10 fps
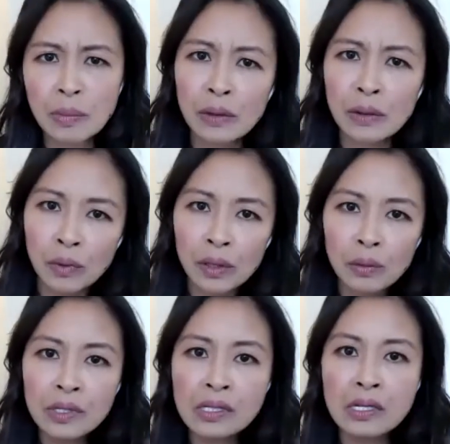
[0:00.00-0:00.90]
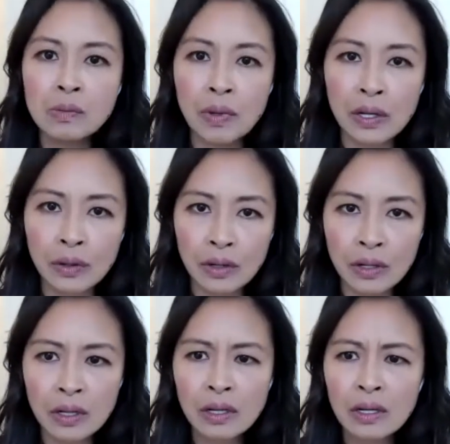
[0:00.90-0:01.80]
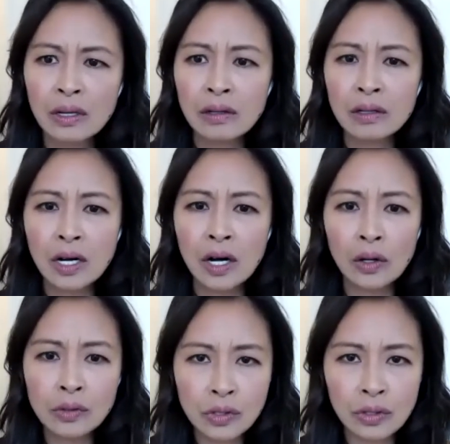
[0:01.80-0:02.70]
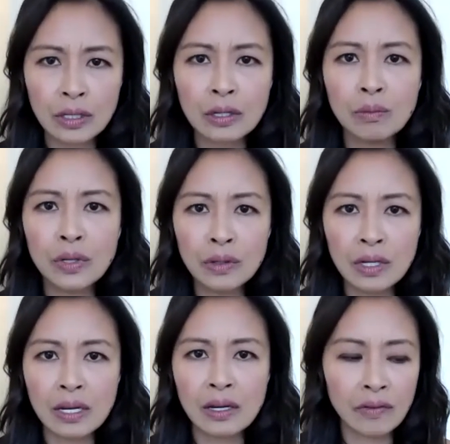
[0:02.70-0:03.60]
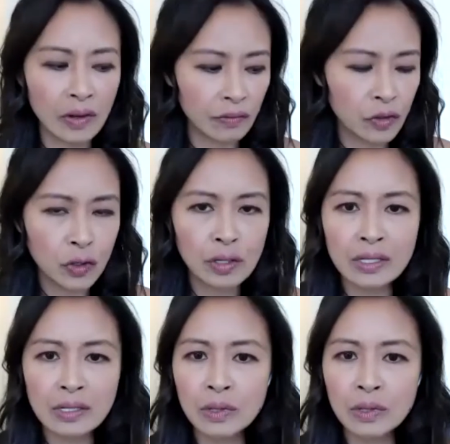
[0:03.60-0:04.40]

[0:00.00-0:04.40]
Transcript: But what was this bigger culture and community of journalists?